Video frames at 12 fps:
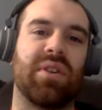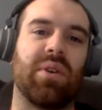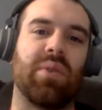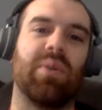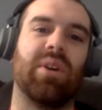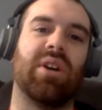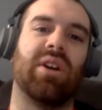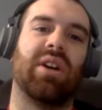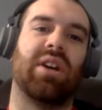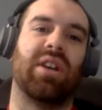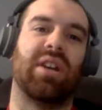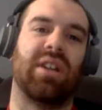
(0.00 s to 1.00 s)
So
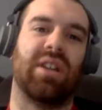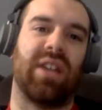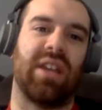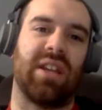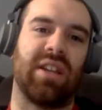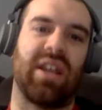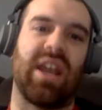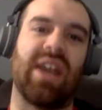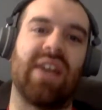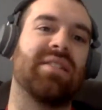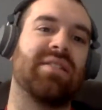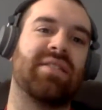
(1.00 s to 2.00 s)
the
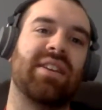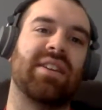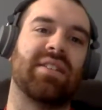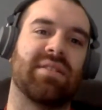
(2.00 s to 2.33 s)
SC